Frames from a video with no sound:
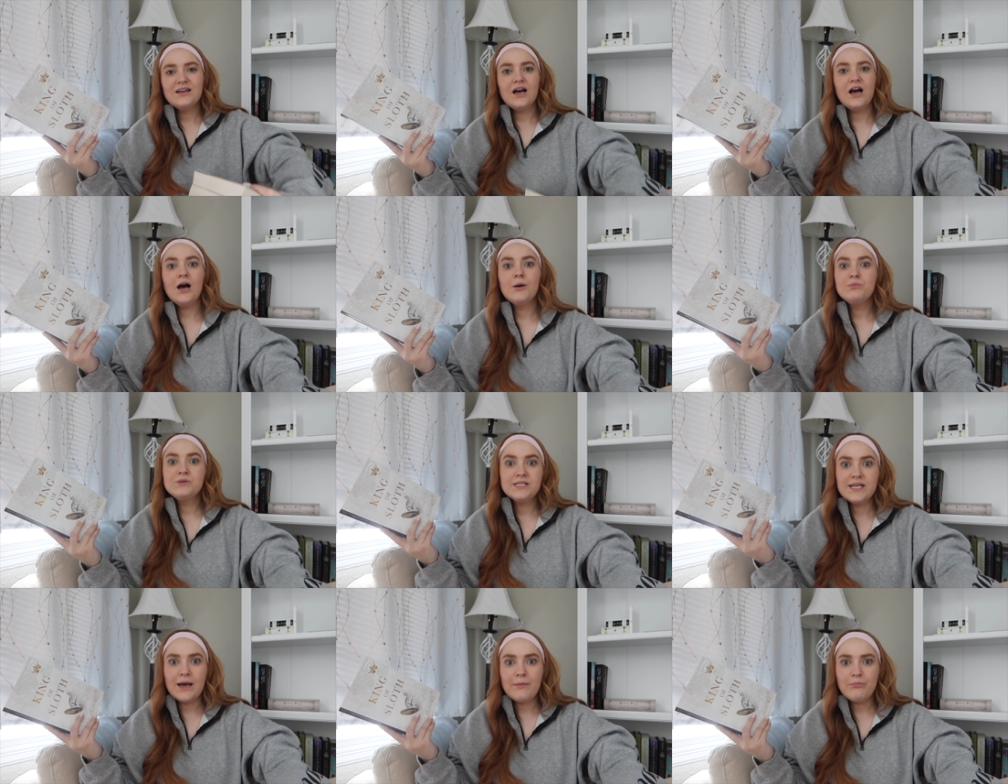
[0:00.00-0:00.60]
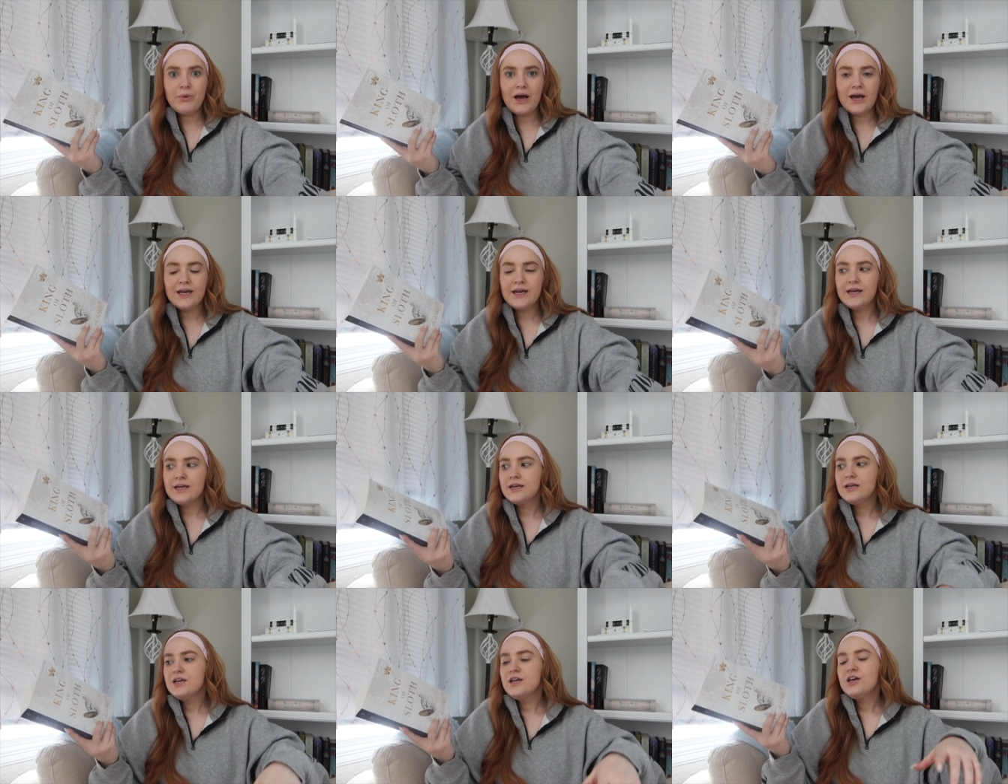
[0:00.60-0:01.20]
upset by
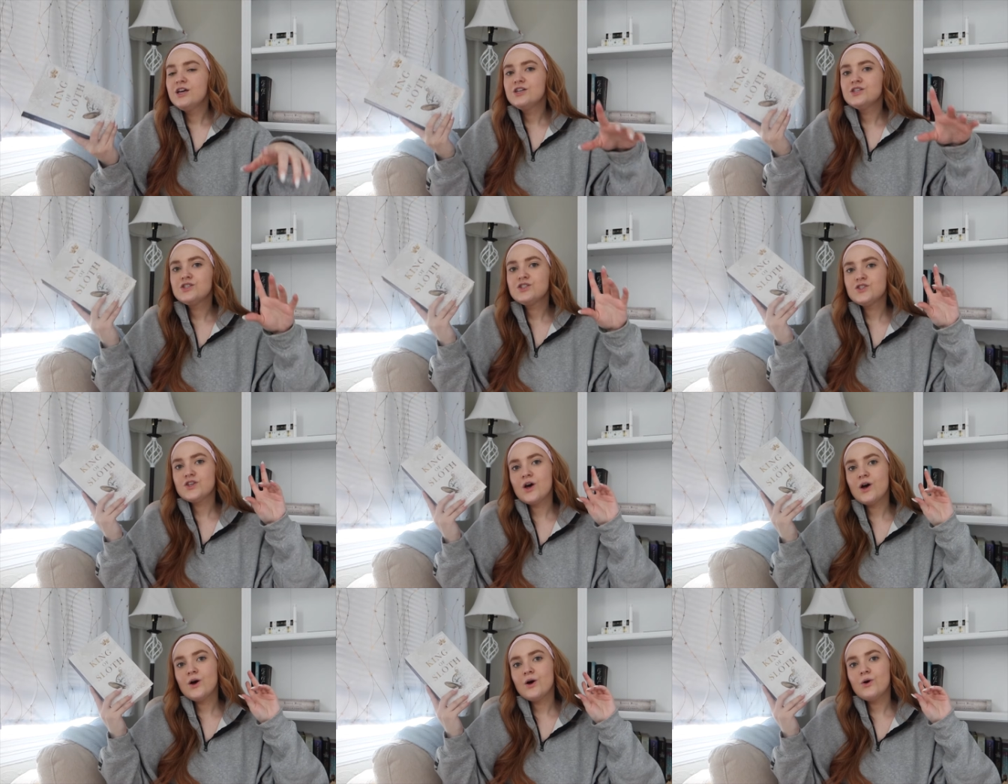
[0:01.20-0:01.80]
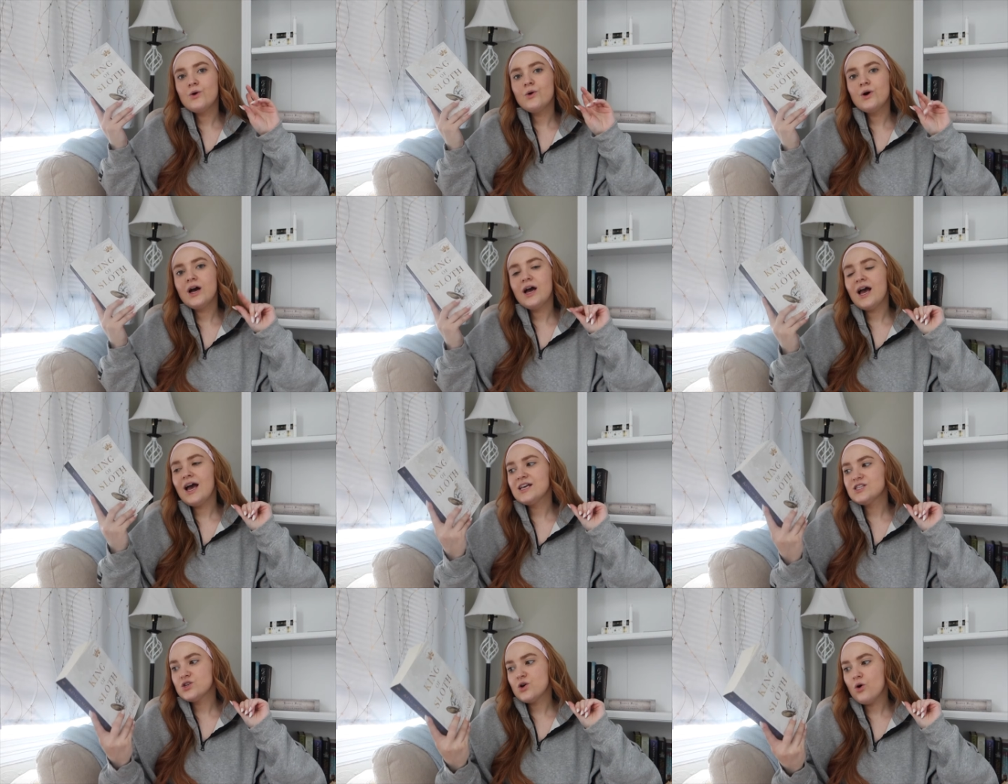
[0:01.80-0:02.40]
it. So
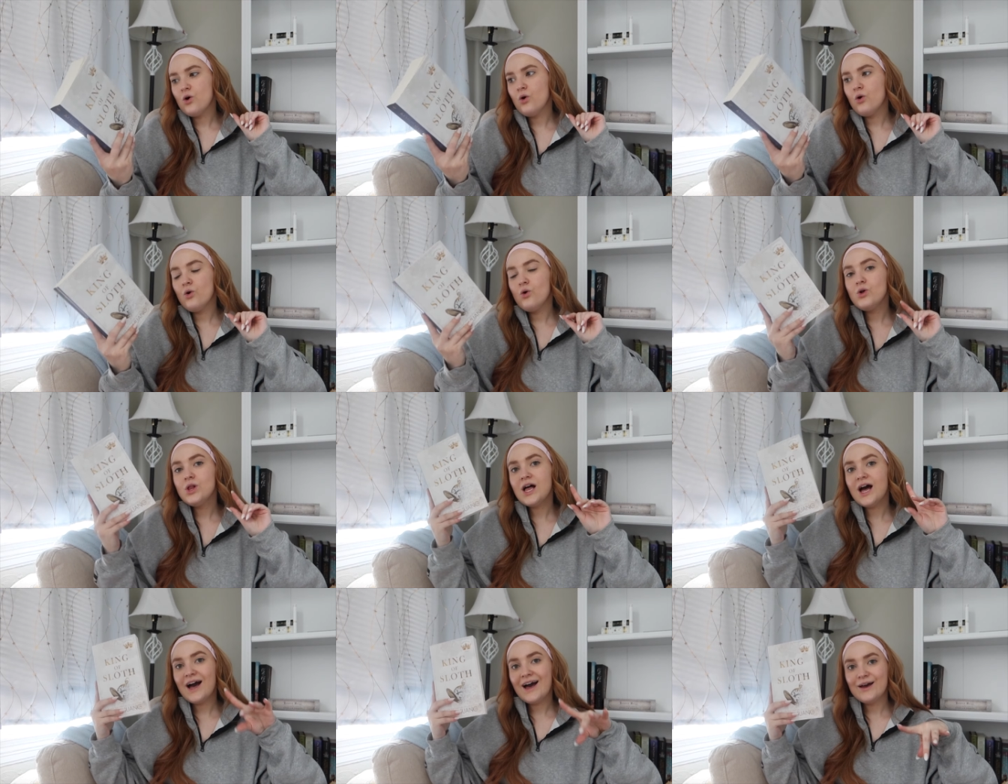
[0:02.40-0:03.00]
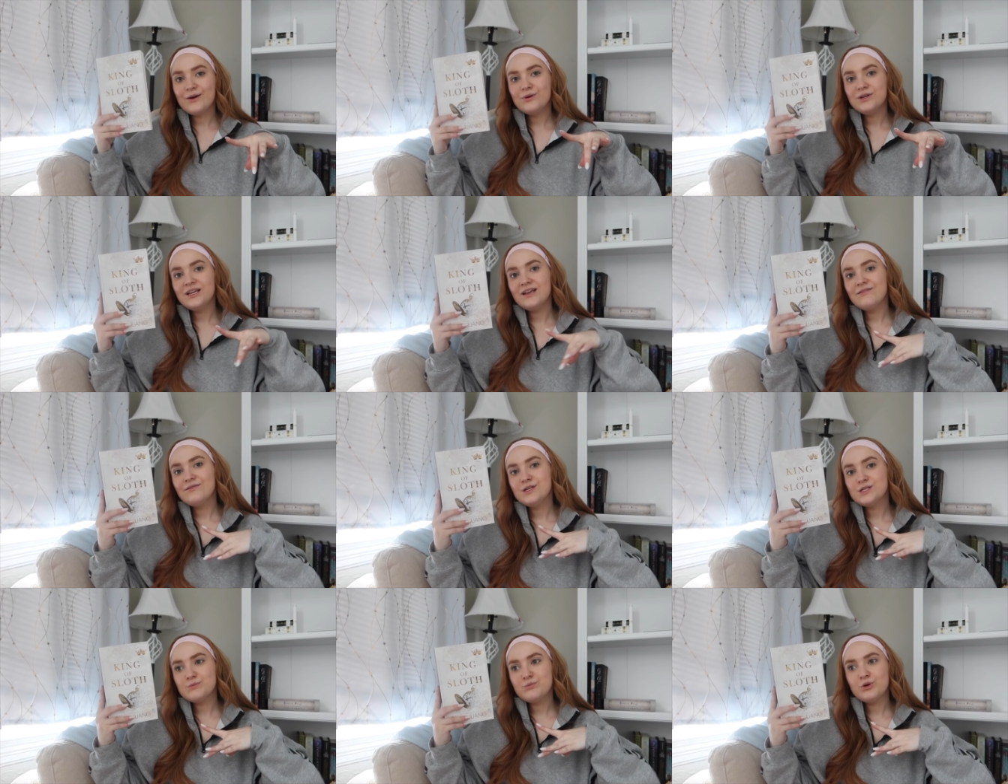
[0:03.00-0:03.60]
as a whole, I would
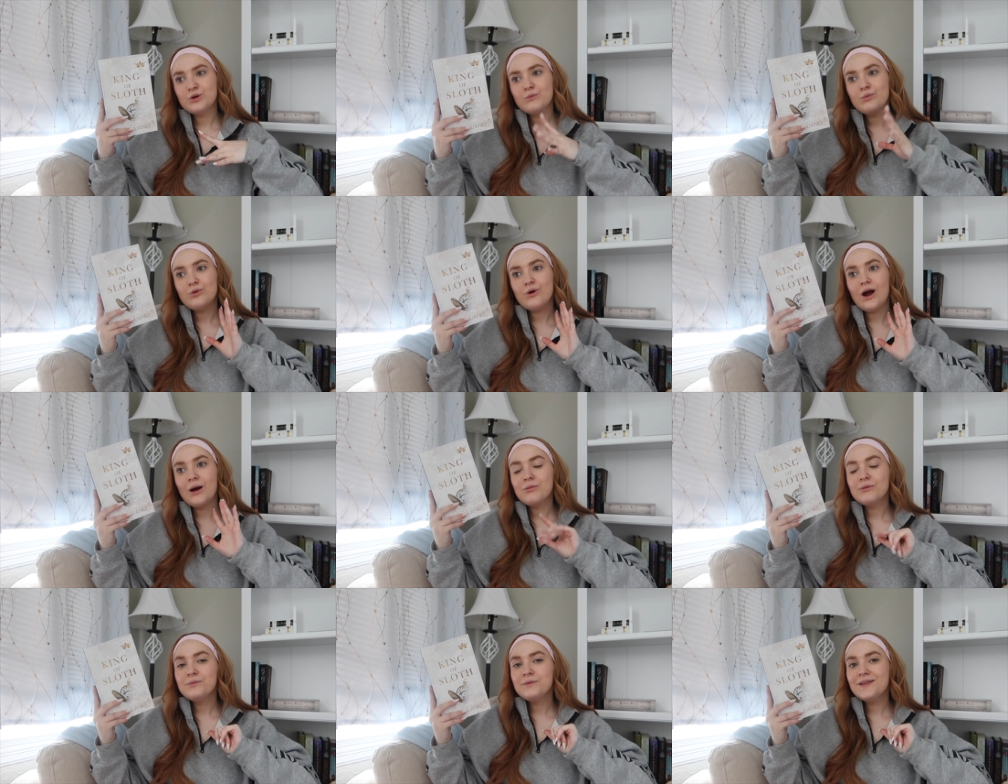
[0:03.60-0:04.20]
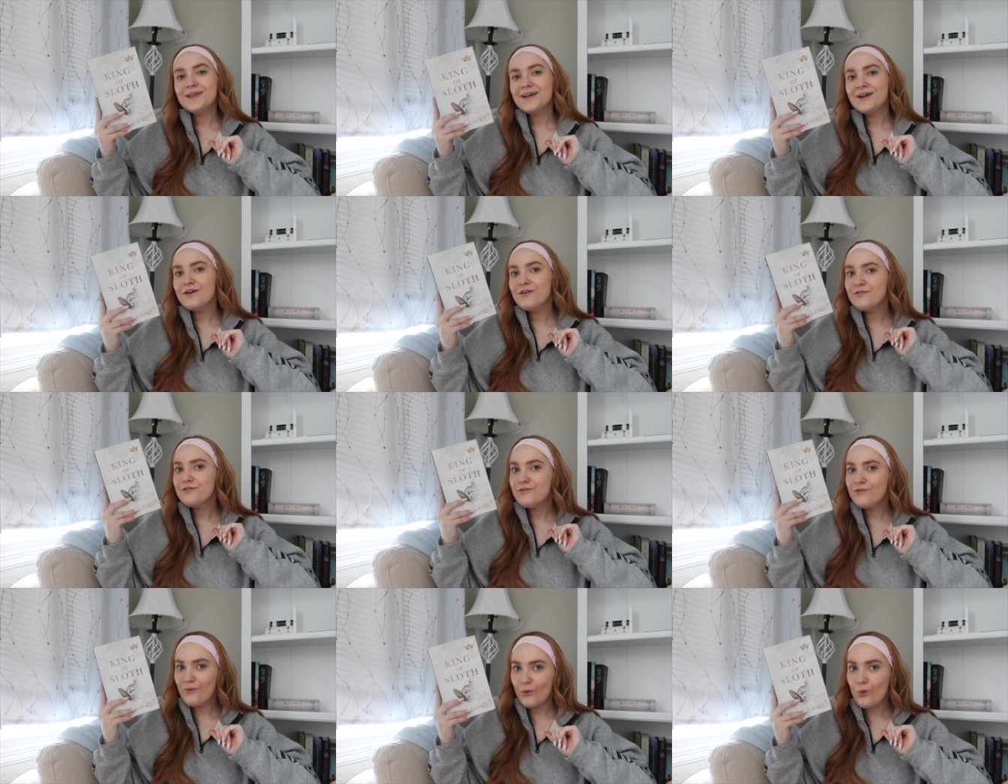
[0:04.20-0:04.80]
give this book probably like a
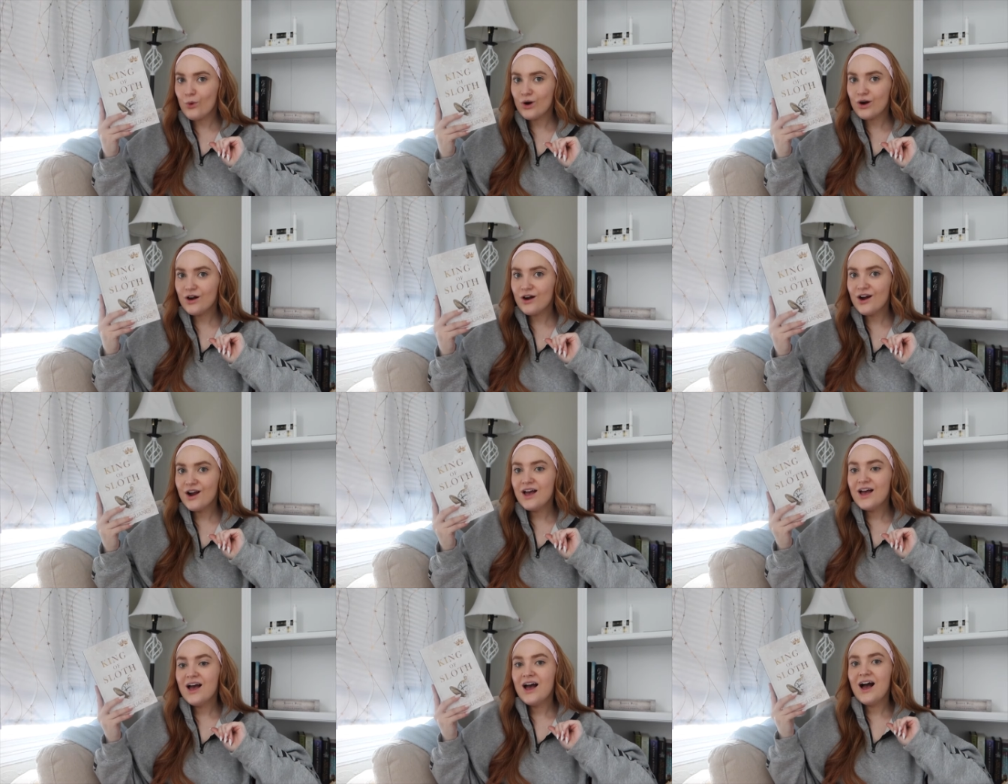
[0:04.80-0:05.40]
four.